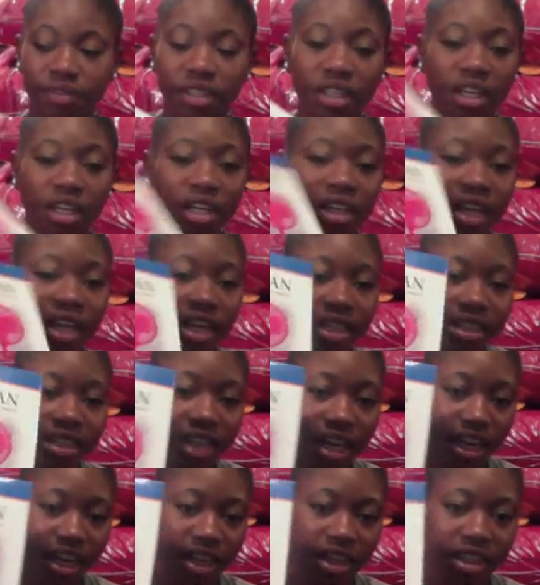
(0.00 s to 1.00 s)
next, I
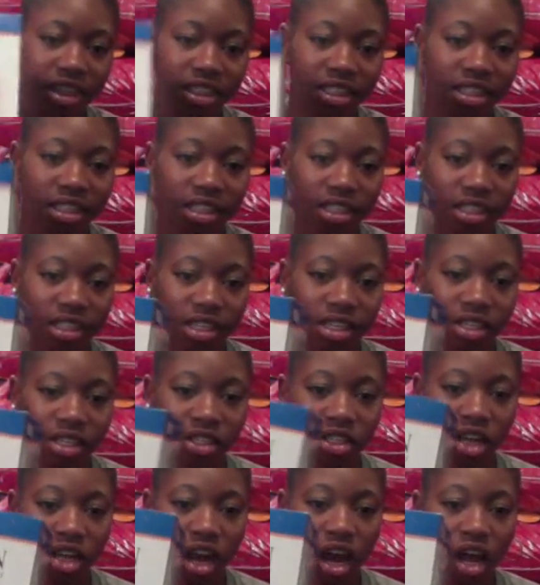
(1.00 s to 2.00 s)
got this
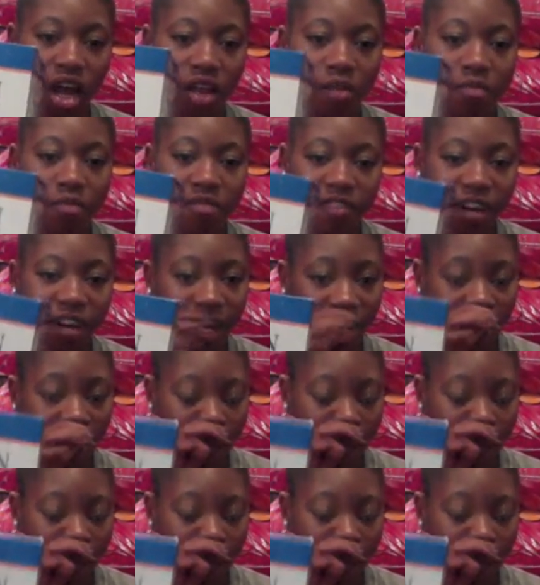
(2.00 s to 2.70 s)
6-inch clip fan,